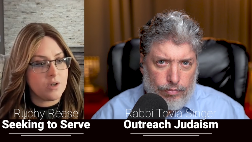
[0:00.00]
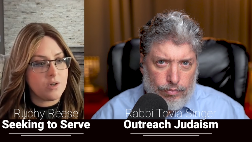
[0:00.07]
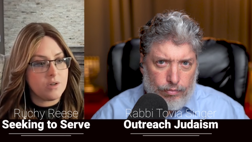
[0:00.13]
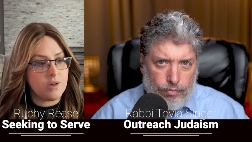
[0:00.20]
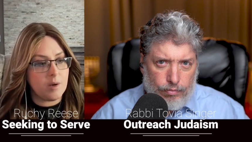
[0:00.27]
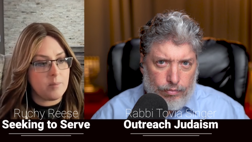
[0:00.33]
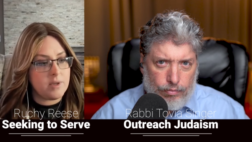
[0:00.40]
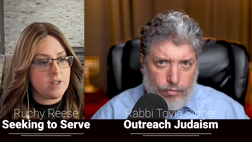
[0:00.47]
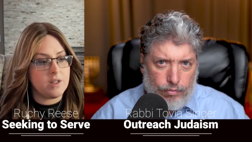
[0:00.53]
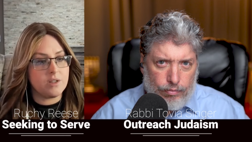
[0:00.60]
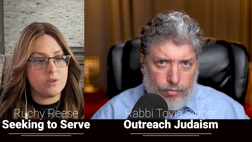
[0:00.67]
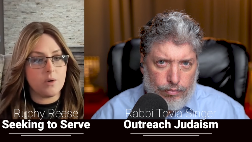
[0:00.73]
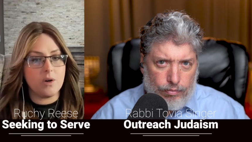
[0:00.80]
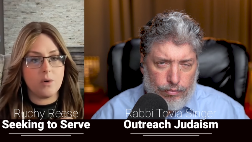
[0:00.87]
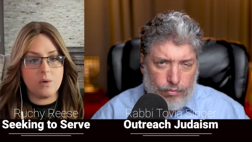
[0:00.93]
Speaker 1: or appealing
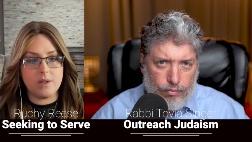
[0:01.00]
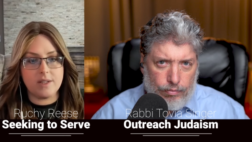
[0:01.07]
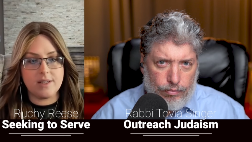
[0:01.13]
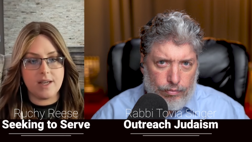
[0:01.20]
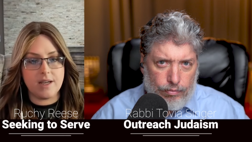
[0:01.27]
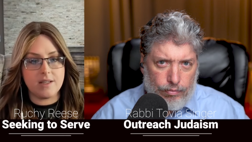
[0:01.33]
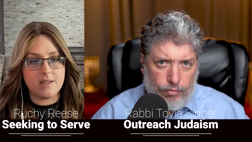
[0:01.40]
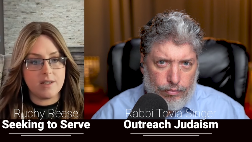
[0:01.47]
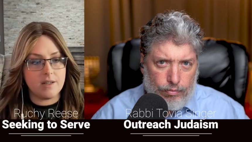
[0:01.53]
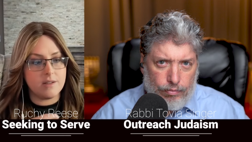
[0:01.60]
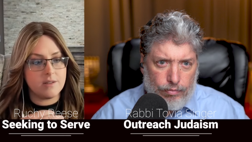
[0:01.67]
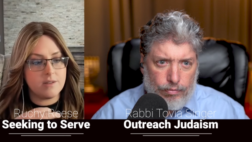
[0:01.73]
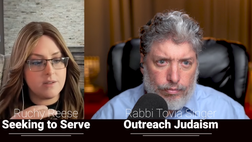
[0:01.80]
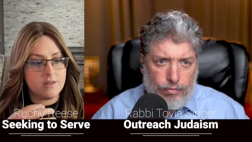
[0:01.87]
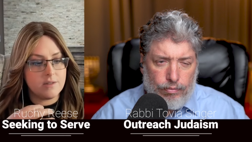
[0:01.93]
to our holy text
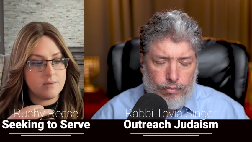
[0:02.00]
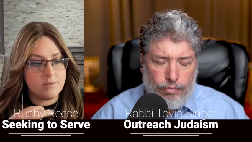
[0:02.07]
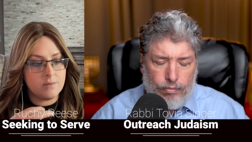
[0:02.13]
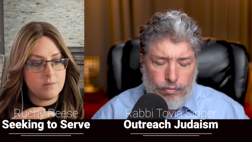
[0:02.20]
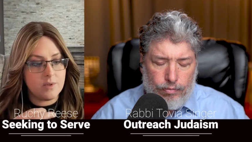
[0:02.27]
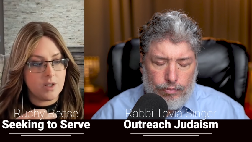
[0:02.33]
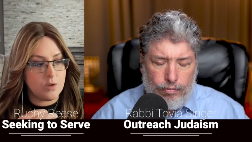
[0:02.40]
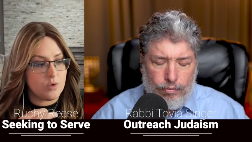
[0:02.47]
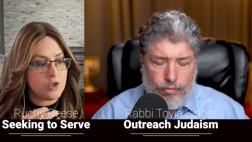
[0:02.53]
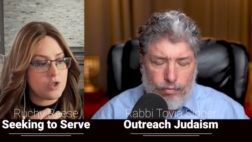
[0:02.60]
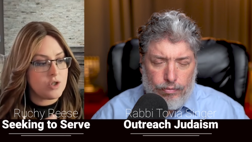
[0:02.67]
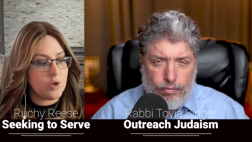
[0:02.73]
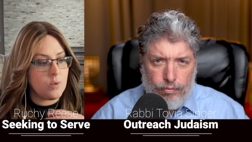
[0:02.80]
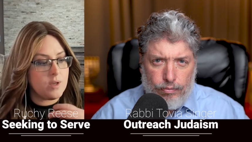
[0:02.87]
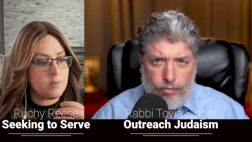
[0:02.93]
and you know
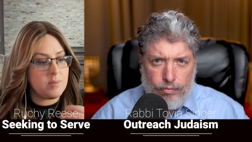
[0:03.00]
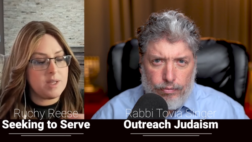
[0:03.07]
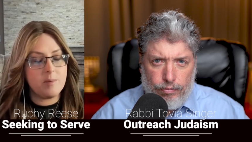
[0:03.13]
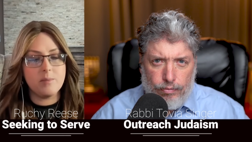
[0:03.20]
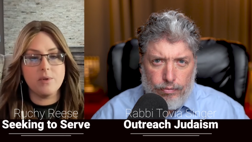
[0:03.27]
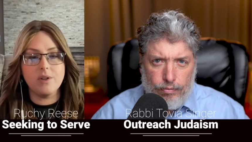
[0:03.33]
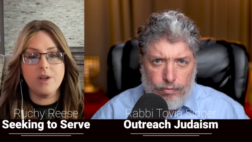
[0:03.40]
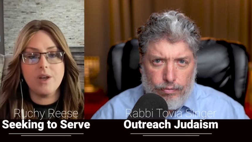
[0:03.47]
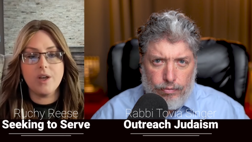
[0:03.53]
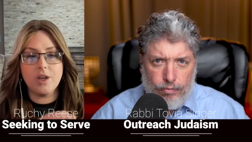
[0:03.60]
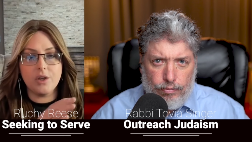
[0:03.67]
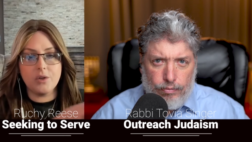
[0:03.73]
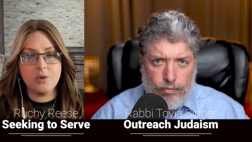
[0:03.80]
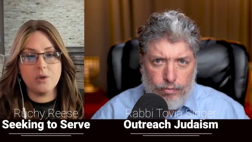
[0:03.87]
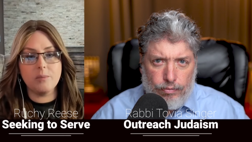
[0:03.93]
showing people
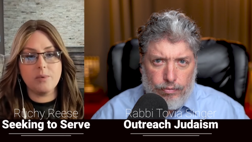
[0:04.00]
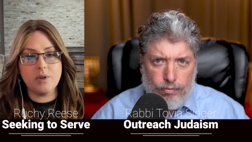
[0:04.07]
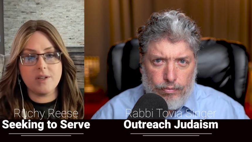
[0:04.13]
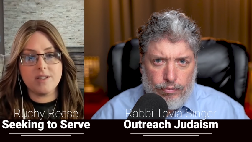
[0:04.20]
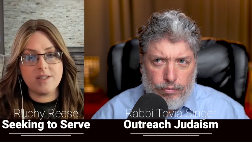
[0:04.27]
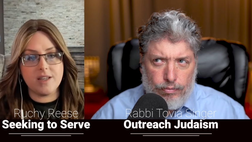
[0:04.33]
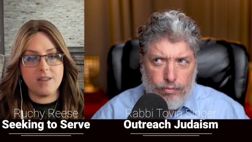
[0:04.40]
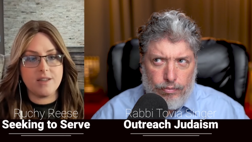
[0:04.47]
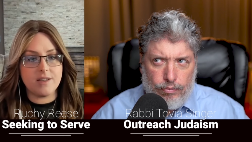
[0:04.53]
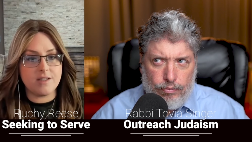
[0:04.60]
your books say